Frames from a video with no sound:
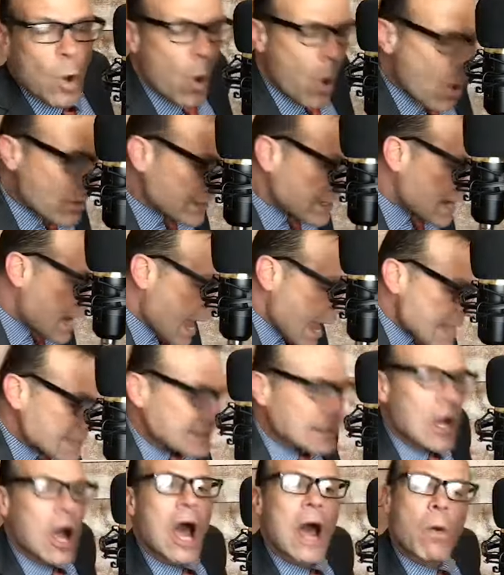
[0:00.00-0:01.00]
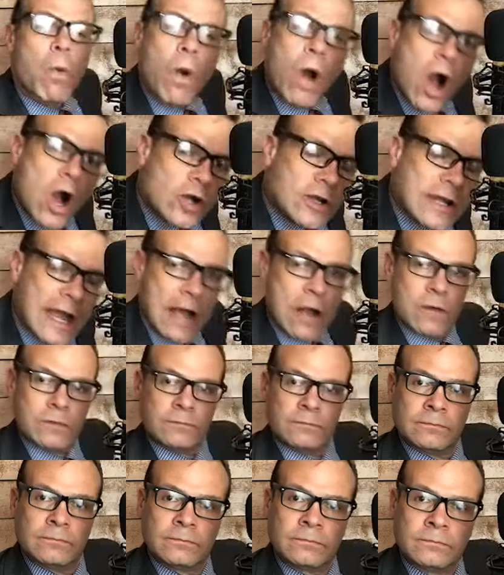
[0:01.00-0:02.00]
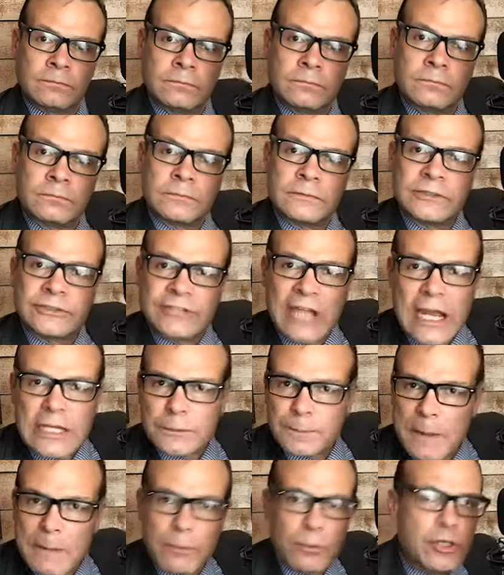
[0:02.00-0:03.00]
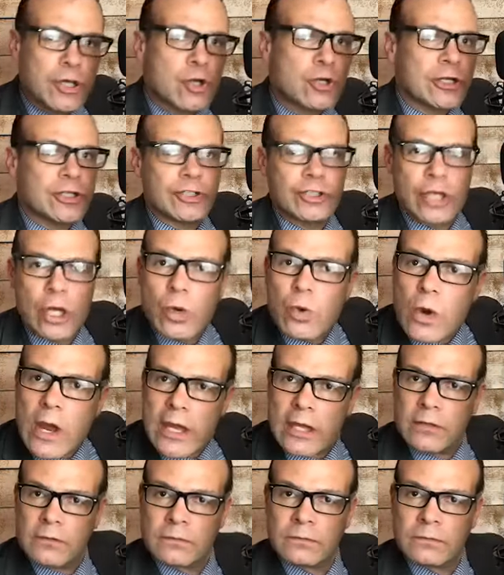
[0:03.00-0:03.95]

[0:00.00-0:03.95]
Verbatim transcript: Organize a walkout. Salespeople, you can do it.